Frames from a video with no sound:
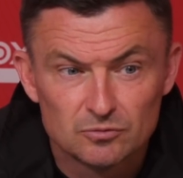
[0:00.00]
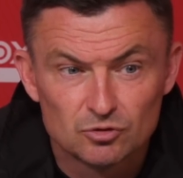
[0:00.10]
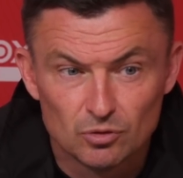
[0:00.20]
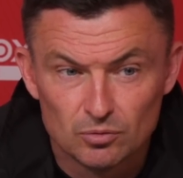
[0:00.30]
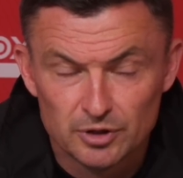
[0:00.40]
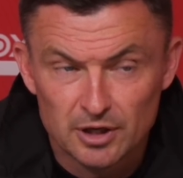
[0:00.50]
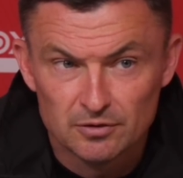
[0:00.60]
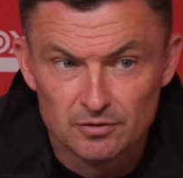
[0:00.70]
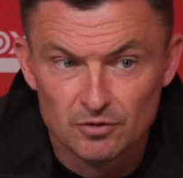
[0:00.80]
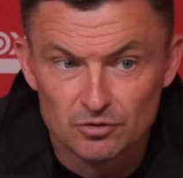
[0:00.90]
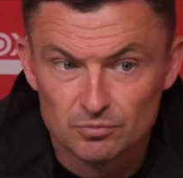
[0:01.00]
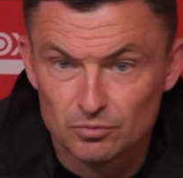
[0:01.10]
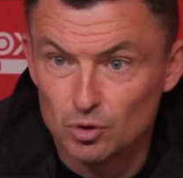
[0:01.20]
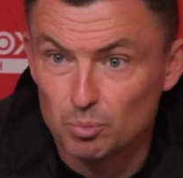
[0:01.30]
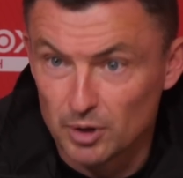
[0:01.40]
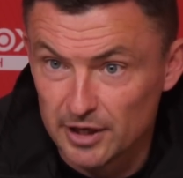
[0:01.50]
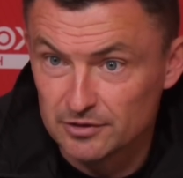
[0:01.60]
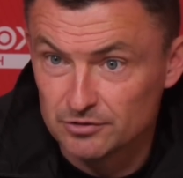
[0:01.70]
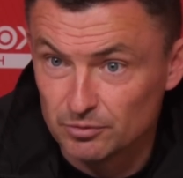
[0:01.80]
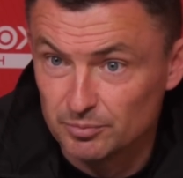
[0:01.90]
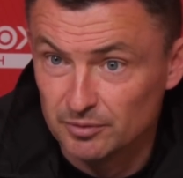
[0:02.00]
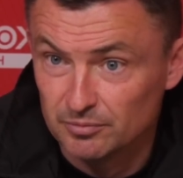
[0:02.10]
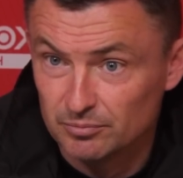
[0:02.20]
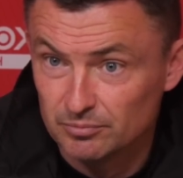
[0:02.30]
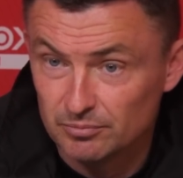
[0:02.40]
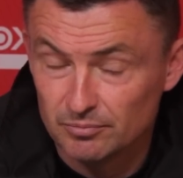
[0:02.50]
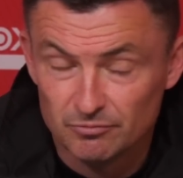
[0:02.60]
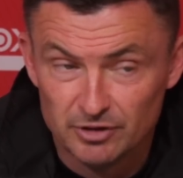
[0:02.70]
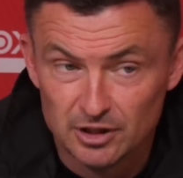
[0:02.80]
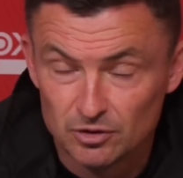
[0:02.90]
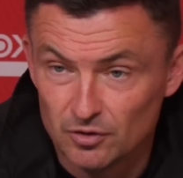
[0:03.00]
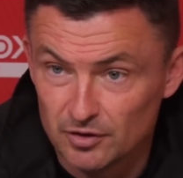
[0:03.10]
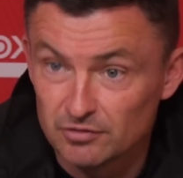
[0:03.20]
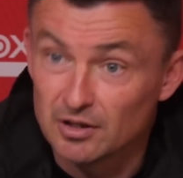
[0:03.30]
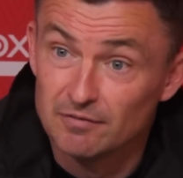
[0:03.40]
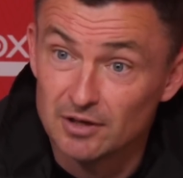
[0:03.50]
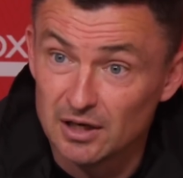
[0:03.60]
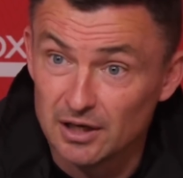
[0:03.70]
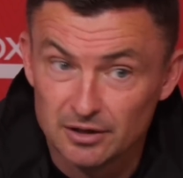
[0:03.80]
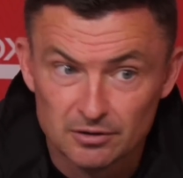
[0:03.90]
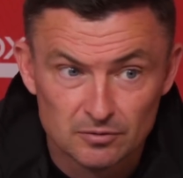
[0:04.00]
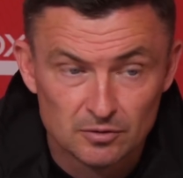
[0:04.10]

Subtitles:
So yeah, they've got some good players who have been really good at this level and higher,